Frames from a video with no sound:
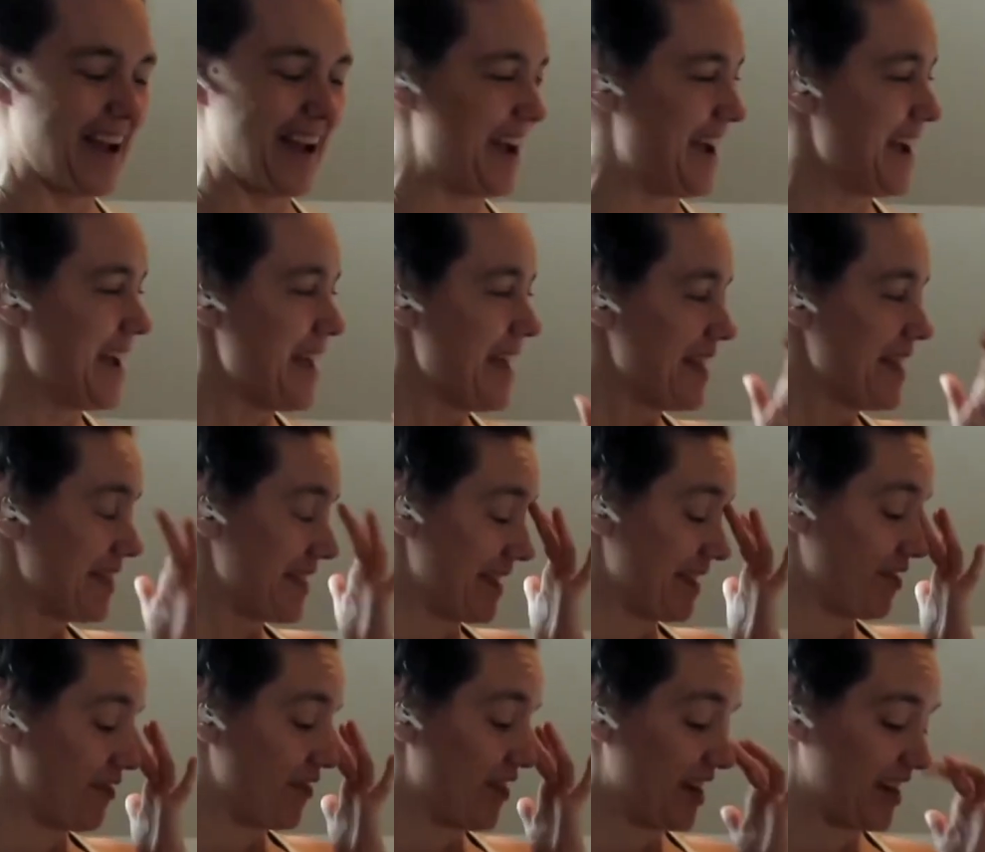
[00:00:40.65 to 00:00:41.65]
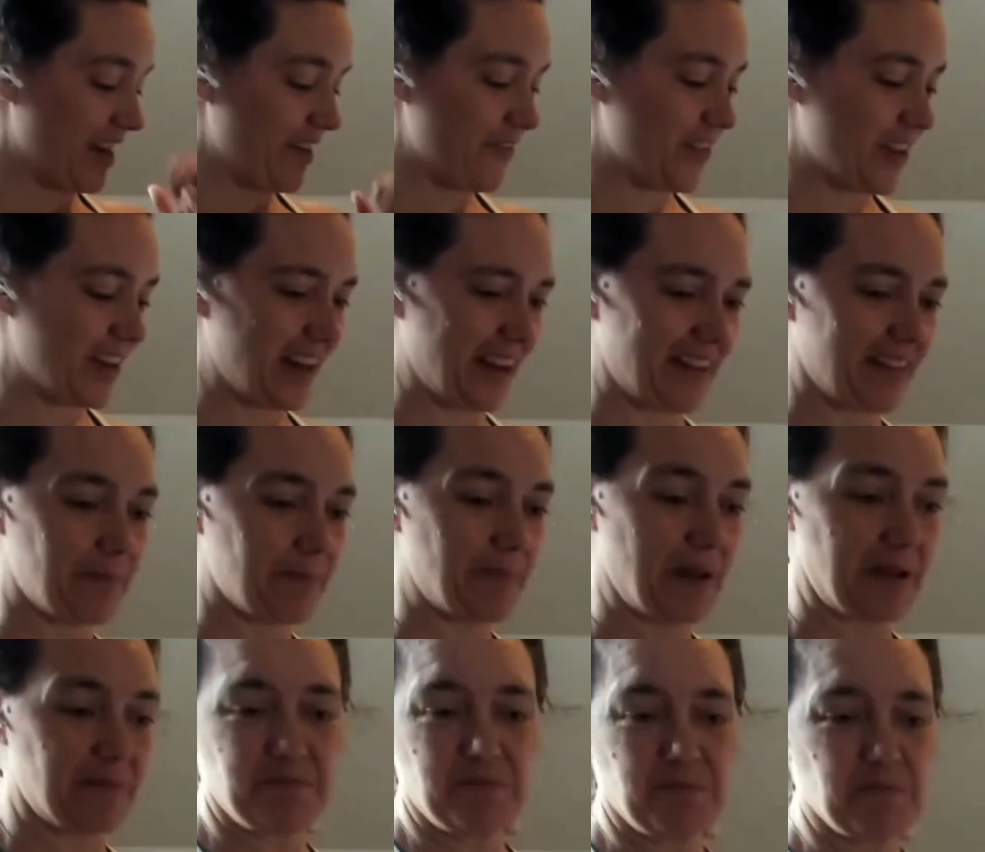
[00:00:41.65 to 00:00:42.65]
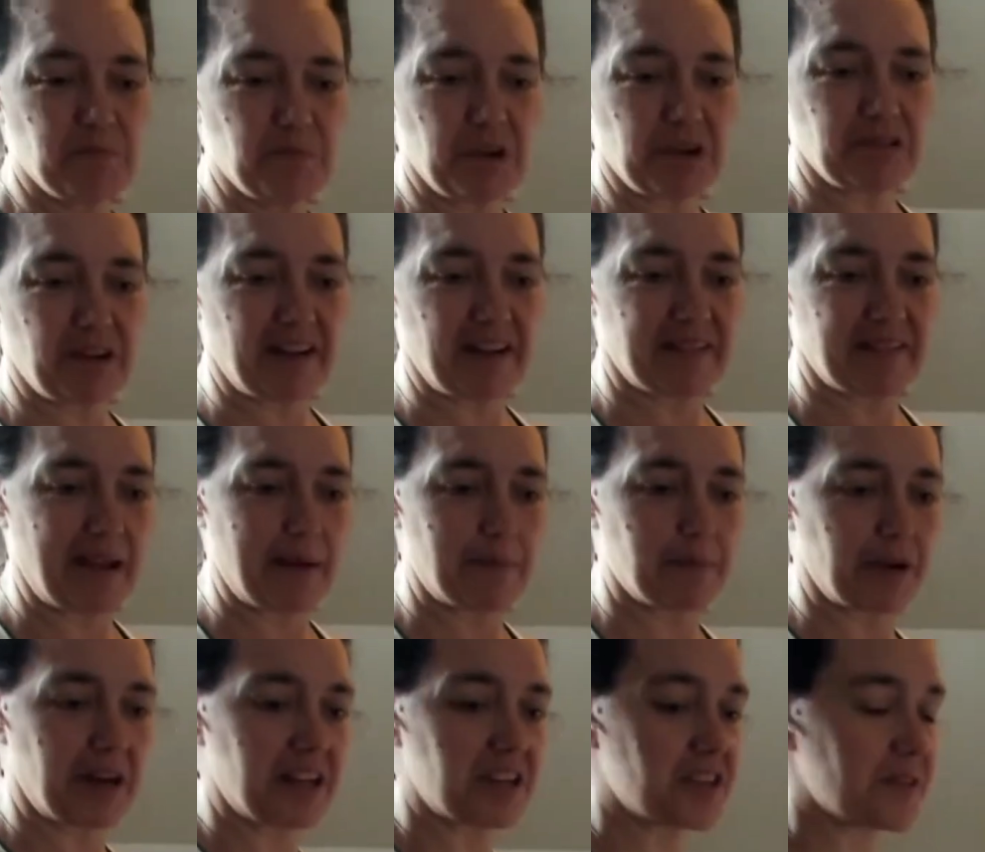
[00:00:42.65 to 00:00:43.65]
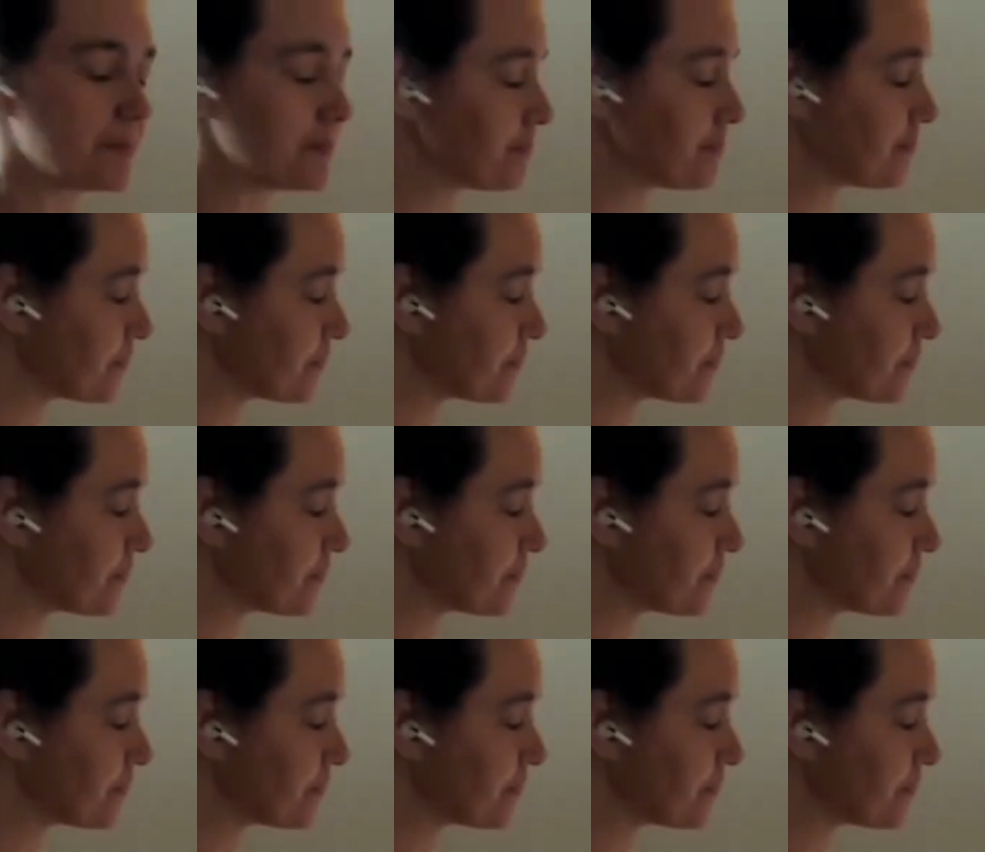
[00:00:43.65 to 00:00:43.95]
That's funny if it is, but we'll cross that bridge.